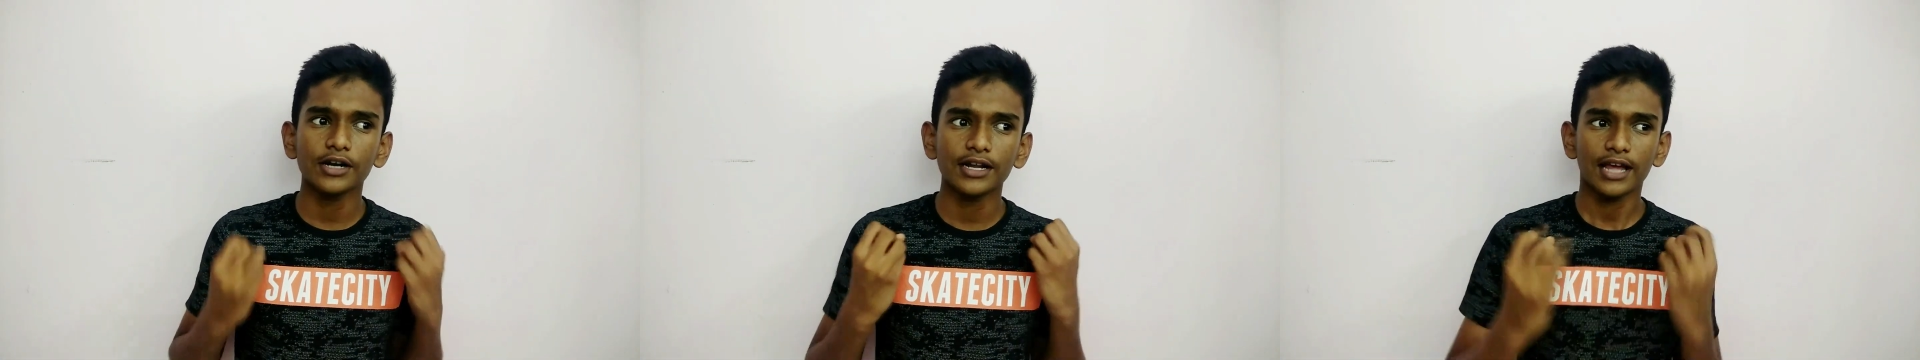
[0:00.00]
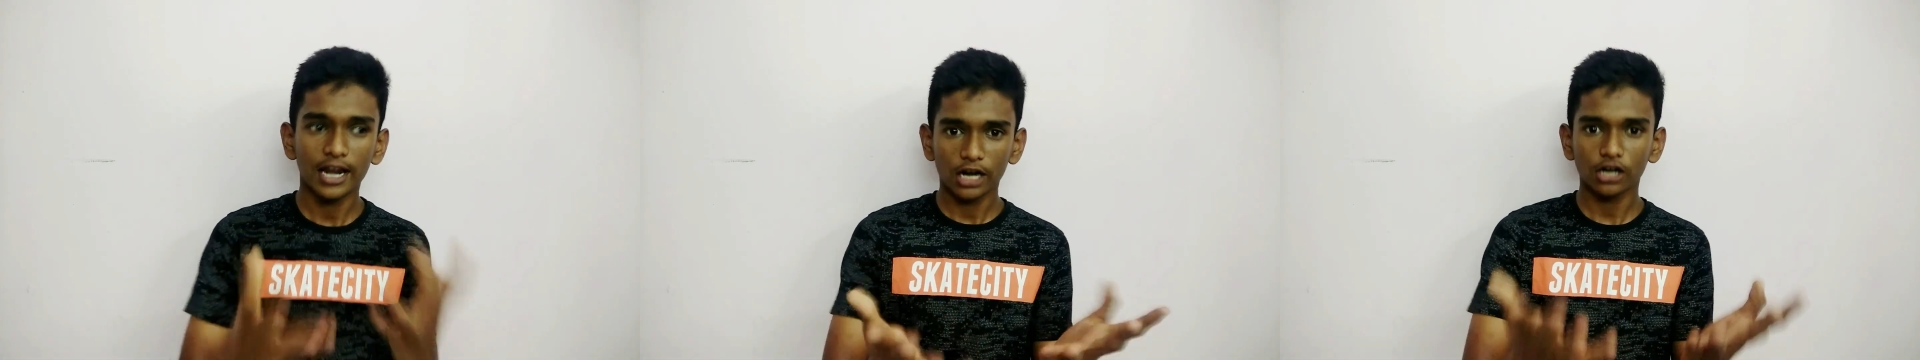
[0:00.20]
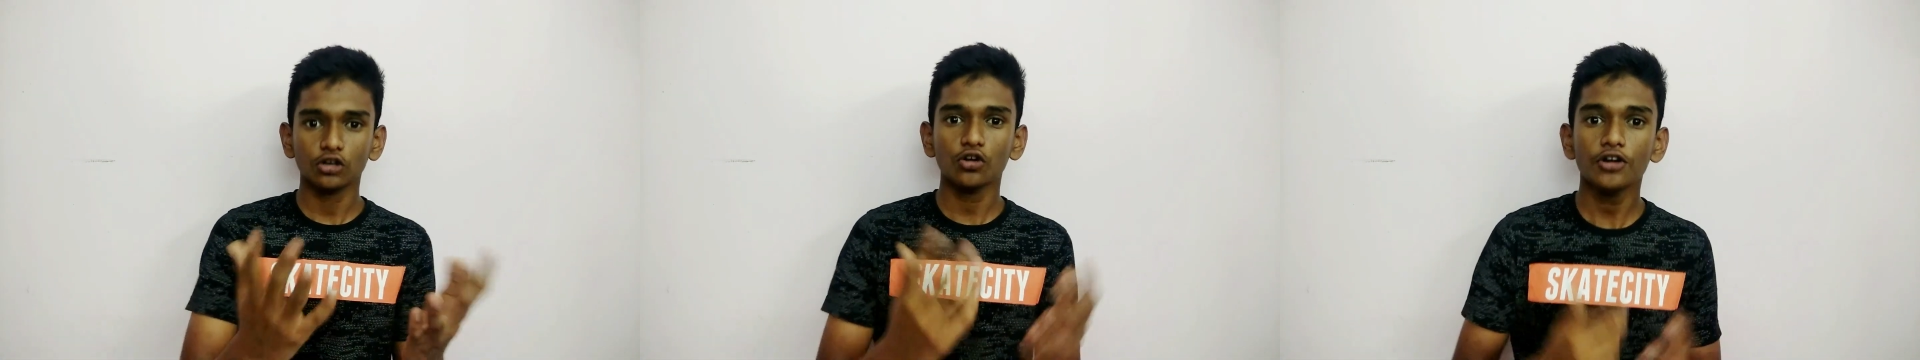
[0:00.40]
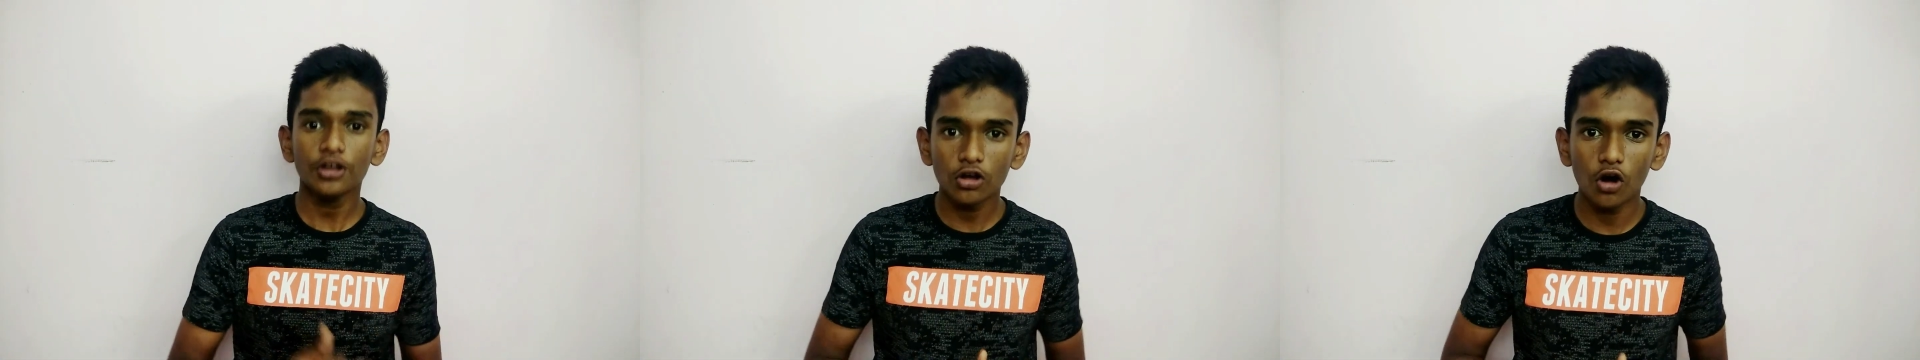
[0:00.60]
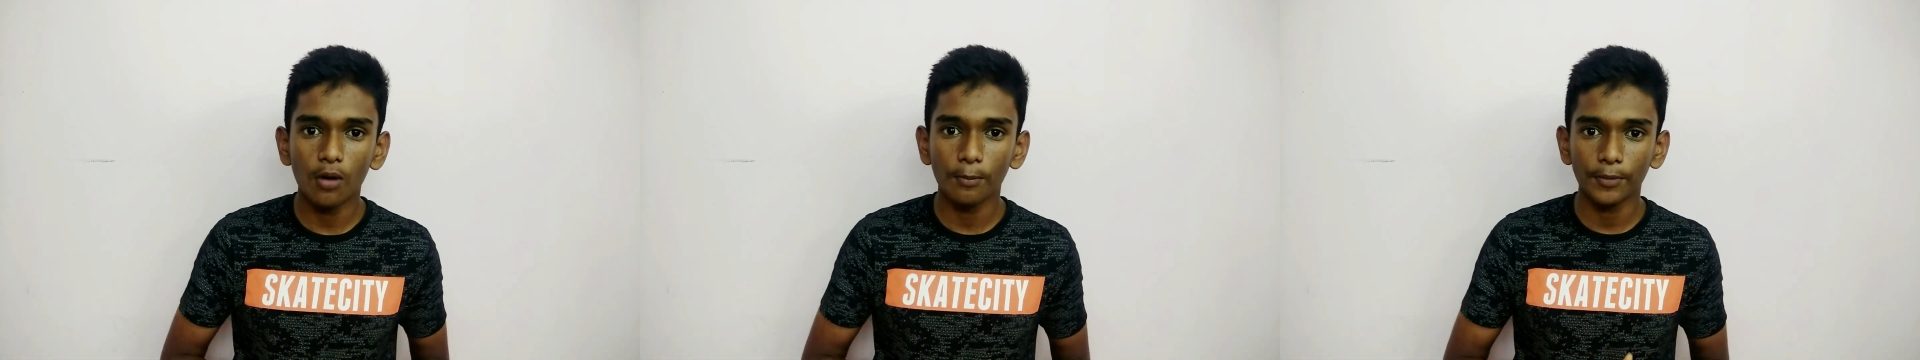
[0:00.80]
an
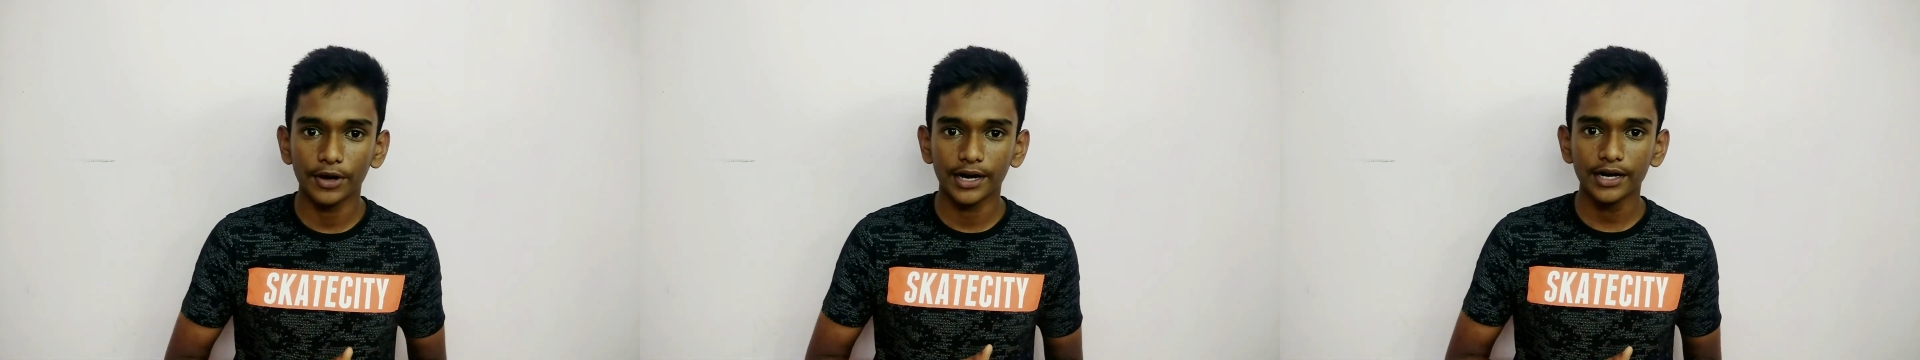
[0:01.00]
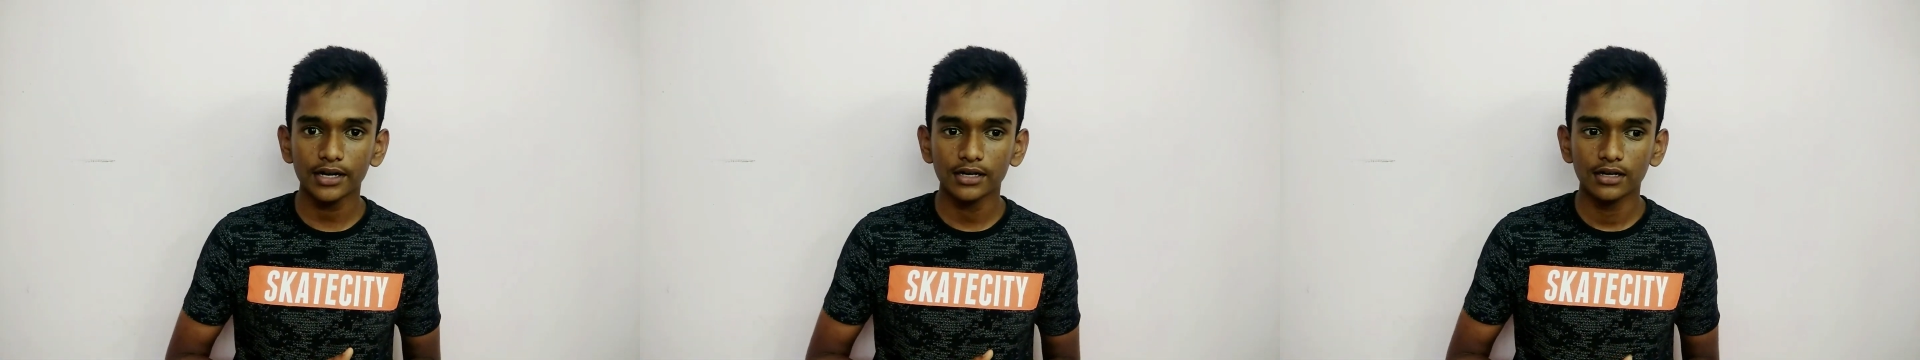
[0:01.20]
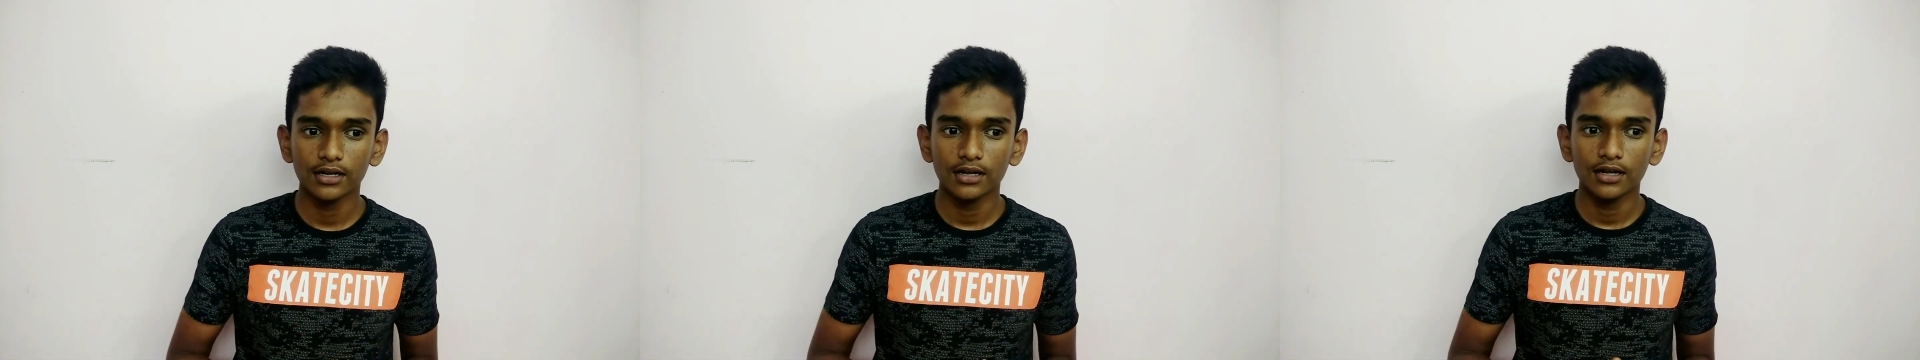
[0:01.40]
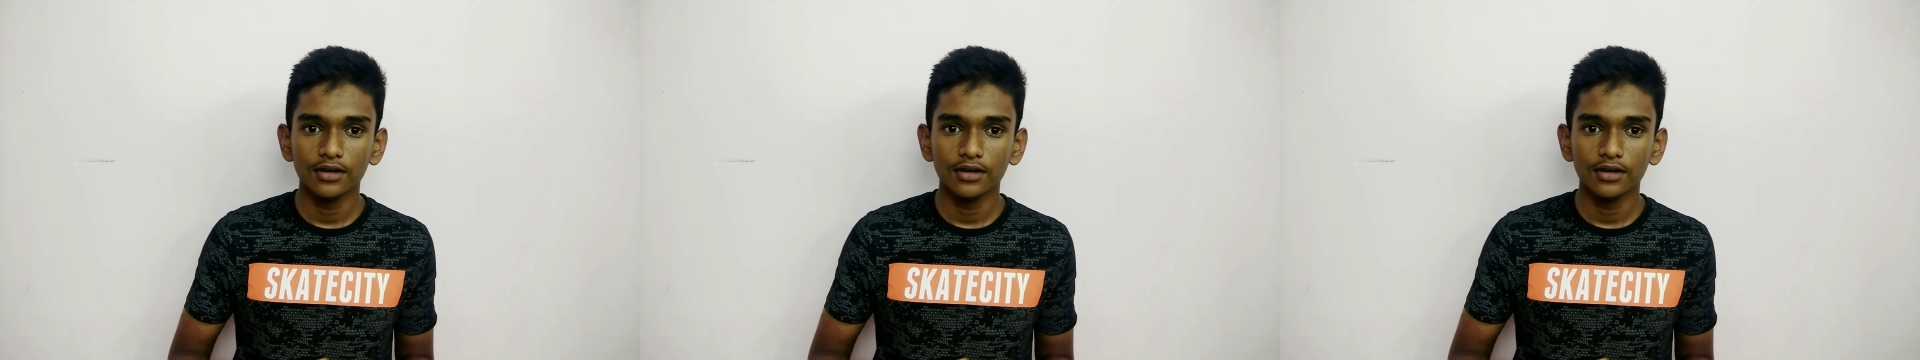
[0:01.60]
electronic component